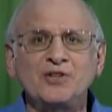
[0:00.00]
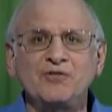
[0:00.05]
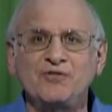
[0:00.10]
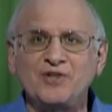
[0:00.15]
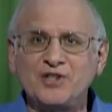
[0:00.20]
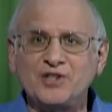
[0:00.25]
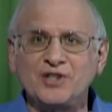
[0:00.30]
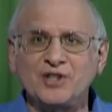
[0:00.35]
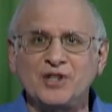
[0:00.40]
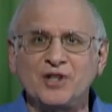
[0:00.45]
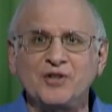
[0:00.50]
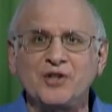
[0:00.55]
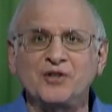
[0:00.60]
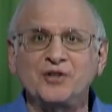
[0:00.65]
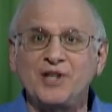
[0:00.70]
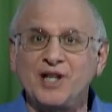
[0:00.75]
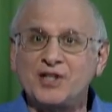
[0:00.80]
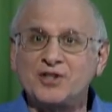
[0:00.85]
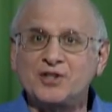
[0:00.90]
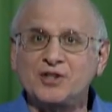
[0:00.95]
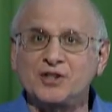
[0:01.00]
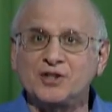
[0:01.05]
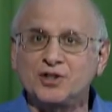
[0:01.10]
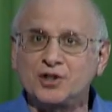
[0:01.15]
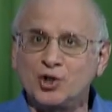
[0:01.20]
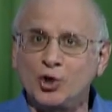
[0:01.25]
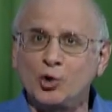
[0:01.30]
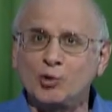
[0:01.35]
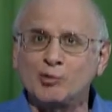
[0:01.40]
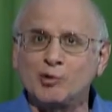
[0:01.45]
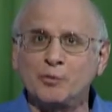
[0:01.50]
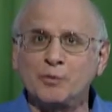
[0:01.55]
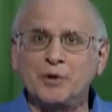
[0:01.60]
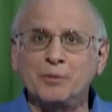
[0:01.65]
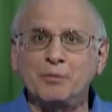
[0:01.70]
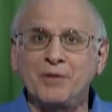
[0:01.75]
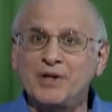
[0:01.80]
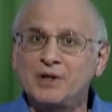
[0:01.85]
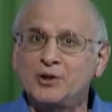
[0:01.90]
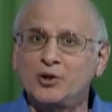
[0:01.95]
visited the Tesla showroom
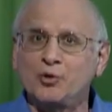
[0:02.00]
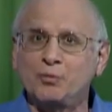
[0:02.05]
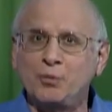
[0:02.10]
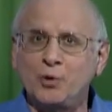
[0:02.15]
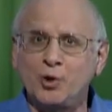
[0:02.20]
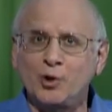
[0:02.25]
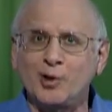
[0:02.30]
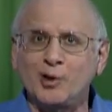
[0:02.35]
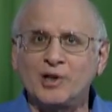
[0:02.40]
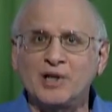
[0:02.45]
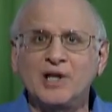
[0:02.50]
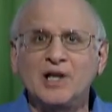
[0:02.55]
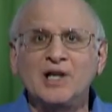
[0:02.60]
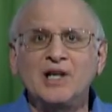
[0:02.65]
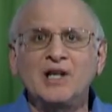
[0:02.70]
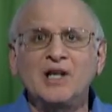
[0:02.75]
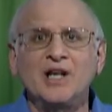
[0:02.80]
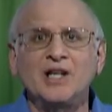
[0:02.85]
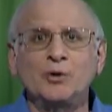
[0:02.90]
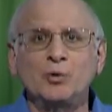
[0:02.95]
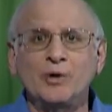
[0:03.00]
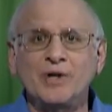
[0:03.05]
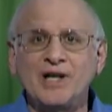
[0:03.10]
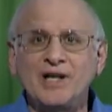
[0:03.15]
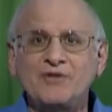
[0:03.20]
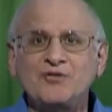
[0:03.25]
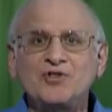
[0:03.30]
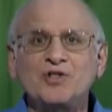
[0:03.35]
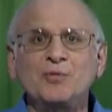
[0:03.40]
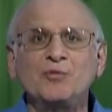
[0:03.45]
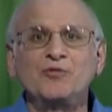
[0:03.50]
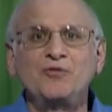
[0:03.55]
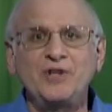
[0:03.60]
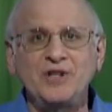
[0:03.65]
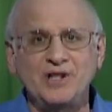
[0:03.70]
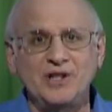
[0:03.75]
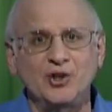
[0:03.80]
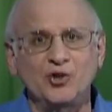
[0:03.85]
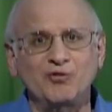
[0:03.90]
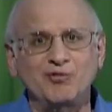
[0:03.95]
in Menlo Park, and we have some
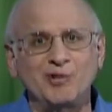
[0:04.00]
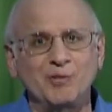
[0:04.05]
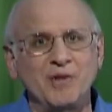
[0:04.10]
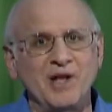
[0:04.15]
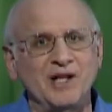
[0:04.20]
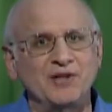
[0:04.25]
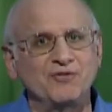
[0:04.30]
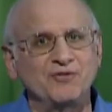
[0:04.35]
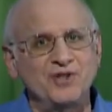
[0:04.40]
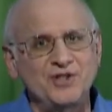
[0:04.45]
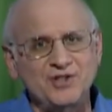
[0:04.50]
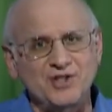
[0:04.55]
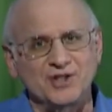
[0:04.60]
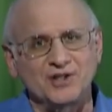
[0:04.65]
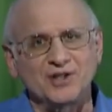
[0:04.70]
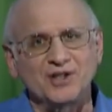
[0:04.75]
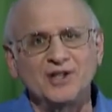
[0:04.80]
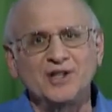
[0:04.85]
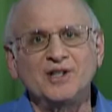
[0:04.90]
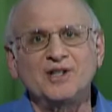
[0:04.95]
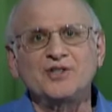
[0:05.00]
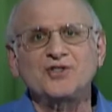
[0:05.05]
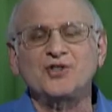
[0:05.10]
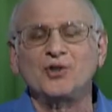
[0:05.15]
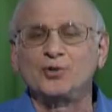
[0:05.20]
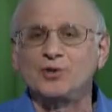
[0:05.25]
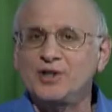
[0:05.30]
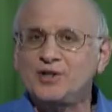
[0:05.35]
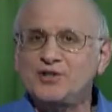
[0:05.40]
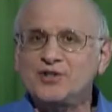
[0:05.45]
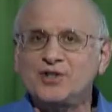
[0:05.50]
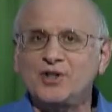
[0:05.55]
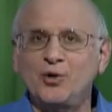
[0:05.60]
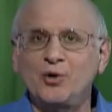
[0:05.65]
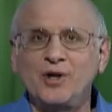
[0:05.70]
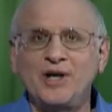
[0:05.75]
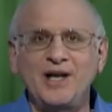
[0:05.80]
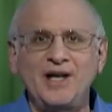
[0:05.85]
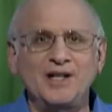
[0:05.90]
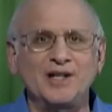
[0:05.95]
video from that visit. So let's
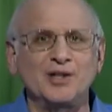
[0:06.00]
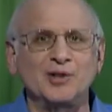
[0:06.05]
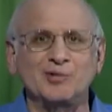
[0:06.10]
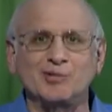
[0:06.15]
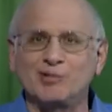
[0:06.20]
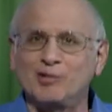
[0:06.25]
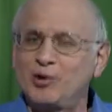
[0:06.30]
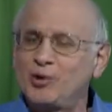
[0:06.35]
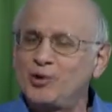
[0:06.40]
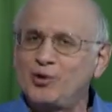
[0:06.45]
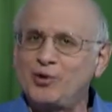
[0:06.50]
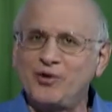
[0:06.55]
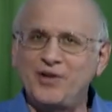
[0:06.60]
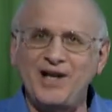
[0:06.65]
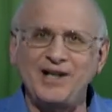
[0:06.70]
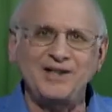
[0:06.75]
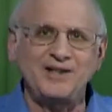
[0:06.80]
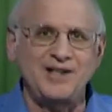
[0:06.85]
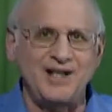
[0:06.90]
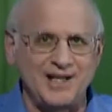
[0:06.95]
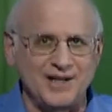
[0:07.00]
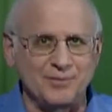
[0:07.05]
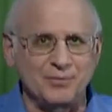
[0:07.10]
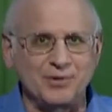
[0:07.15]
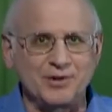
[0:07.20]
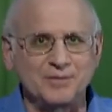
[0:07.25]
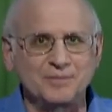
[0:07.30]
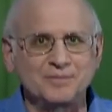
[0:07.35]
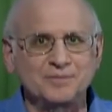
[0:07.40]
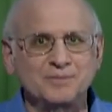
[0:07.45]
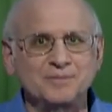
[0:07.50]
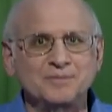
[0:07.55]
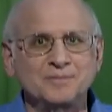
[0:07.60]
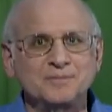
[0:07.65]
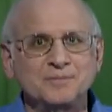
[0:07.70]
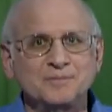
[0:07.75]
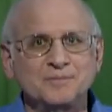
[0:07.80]
go ahead and roll that tape. We